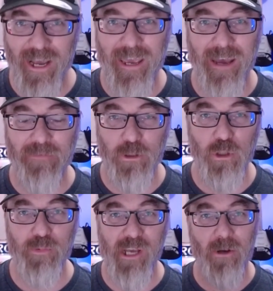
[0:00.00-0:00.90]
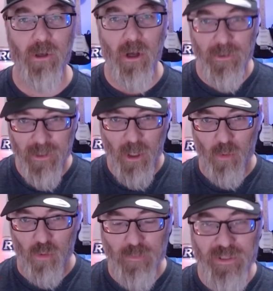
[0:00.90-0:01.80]
and I have a YouTube channel called
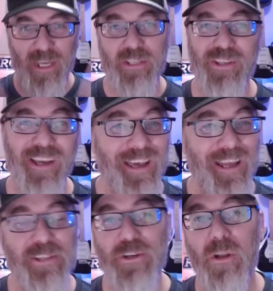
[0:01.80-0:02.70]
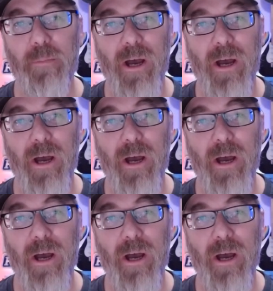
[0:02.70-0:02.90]
Room 6, and it's all